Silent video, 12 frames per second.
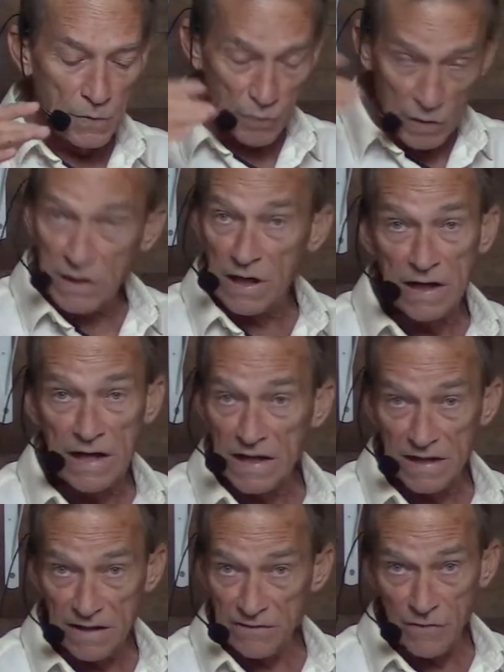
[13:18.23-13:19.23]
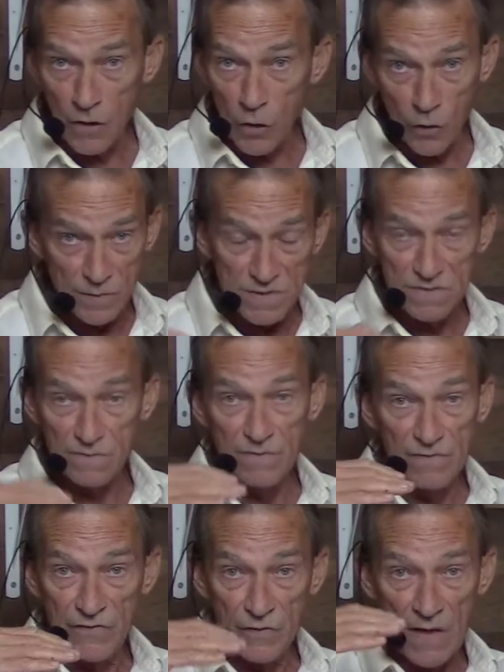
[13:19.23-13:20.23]
we can give herbs
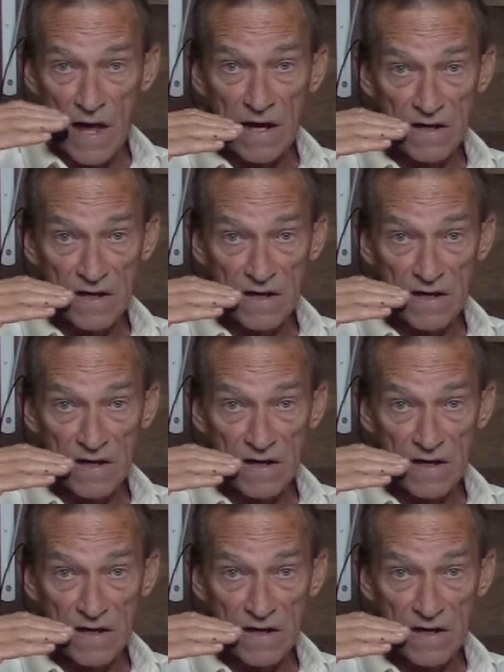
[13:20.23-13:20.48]
for that